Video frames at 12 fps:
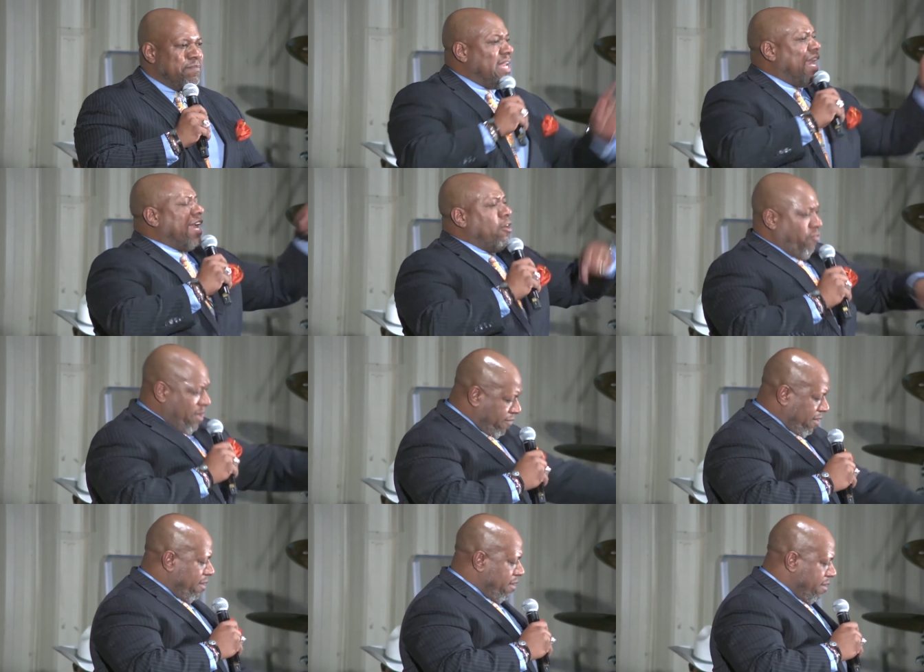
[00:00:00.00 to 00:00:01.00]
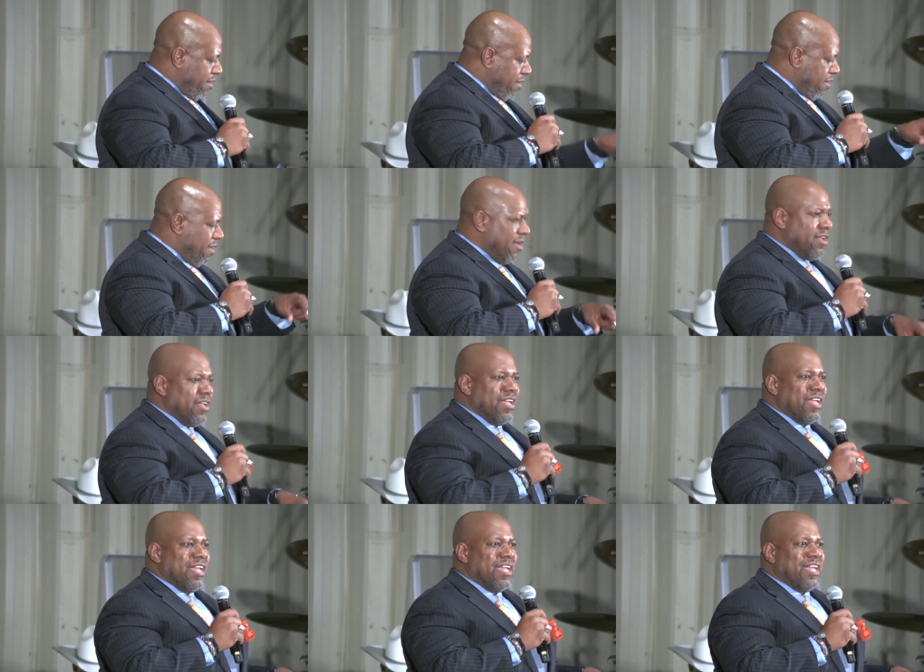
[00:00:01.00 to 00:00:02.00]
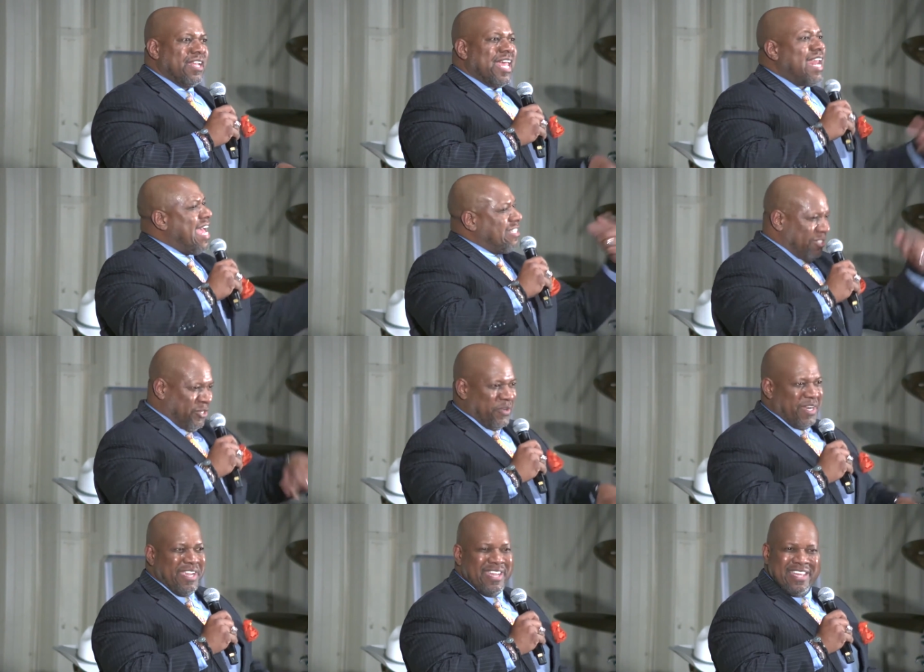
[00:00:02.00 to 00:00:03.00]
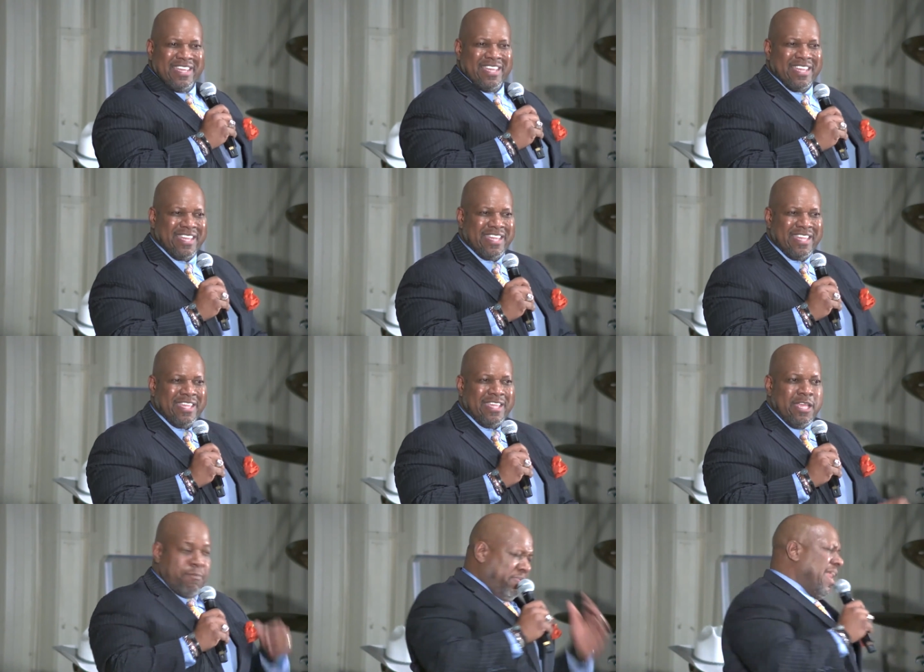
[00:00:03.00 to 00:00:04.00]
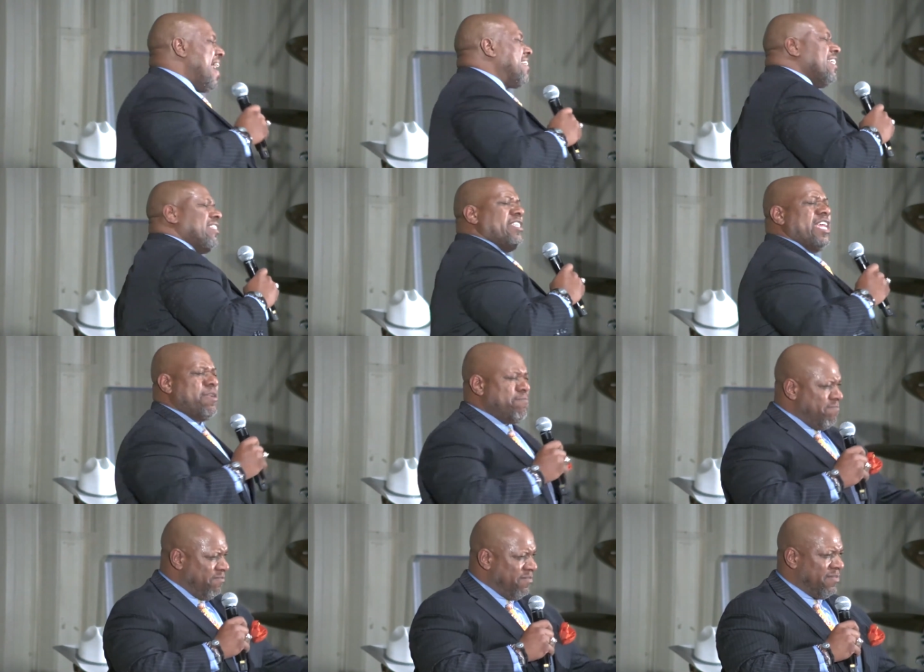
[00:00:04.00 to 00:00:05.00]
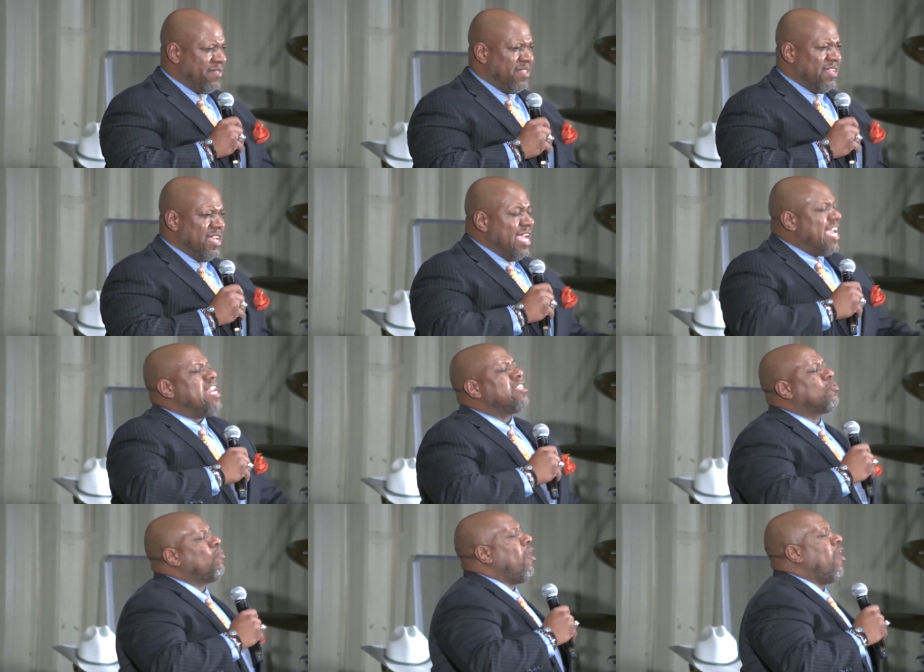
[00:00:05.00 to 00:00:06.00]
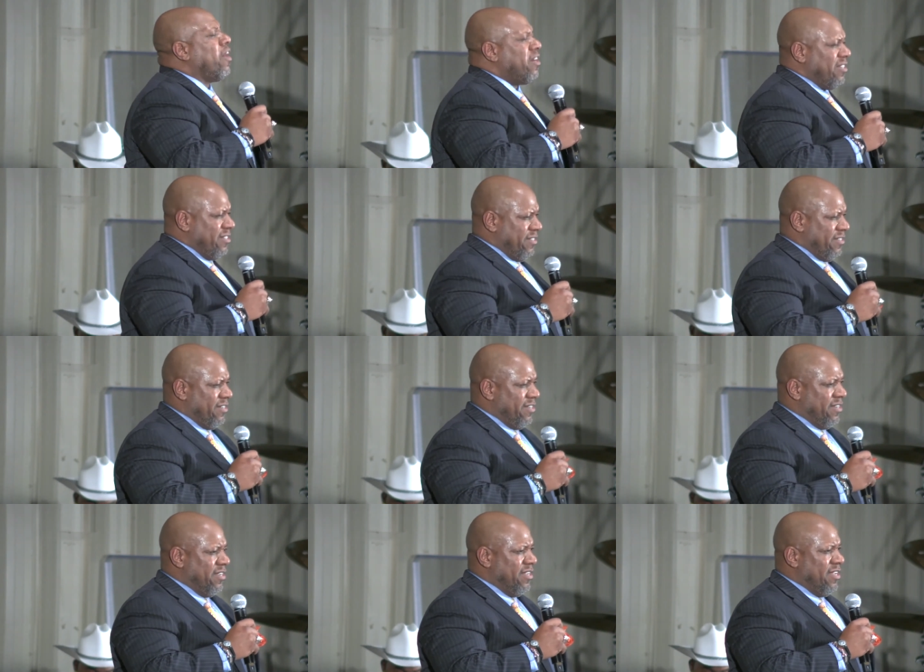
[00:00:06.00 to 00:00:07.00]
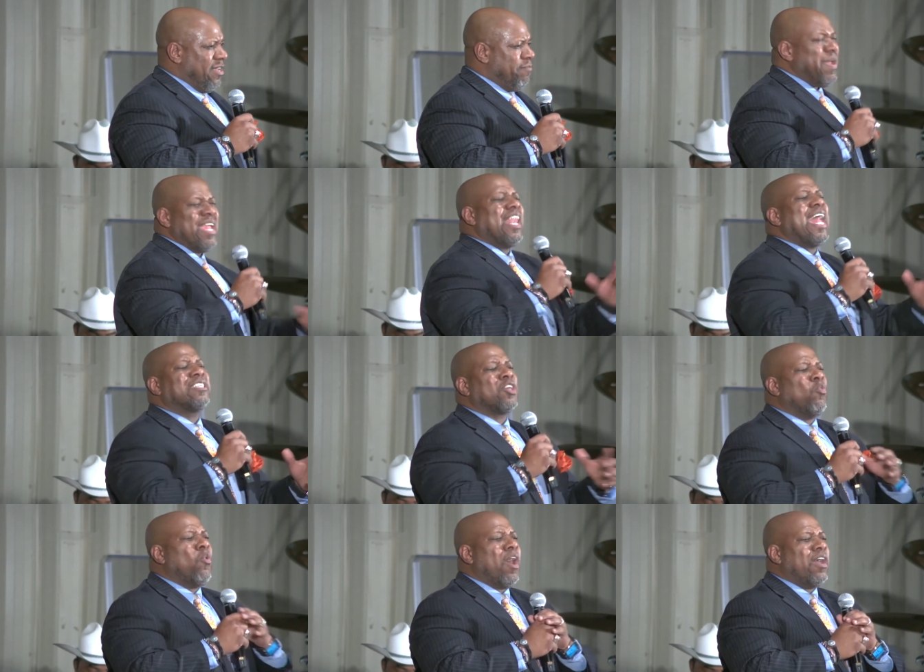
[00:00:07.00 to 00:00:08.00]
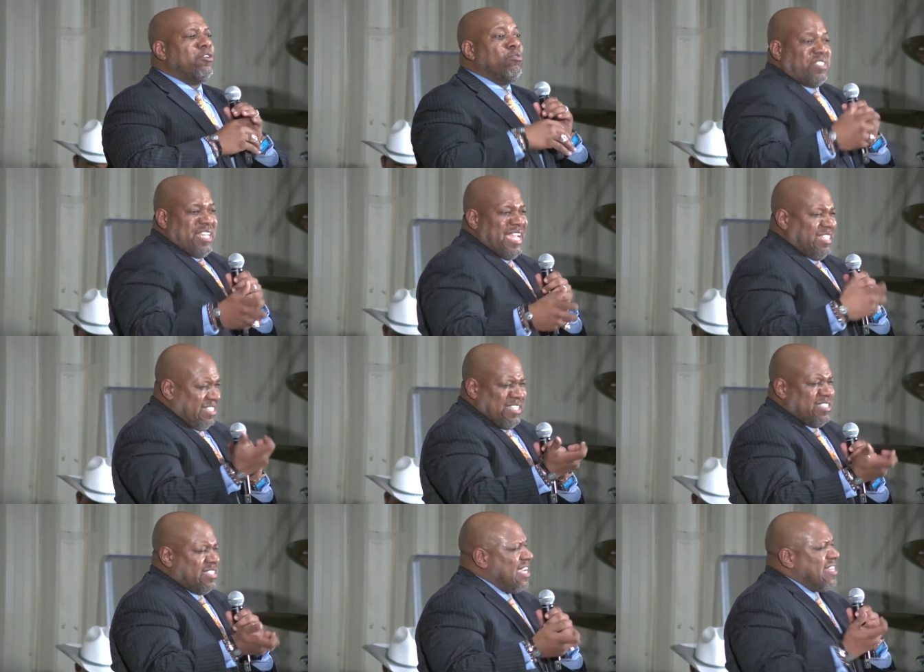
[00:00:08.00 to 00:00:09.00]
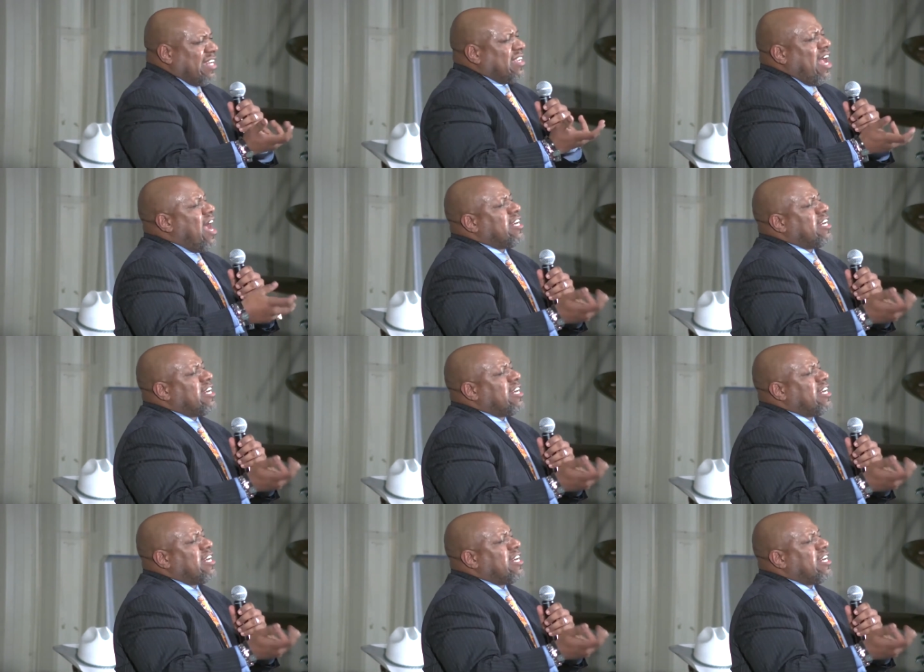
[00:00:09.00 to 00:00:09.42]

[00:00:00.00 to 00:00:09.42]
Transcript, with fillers: Be like a river that has a tree planted deep in its water be like the one who tastes and see that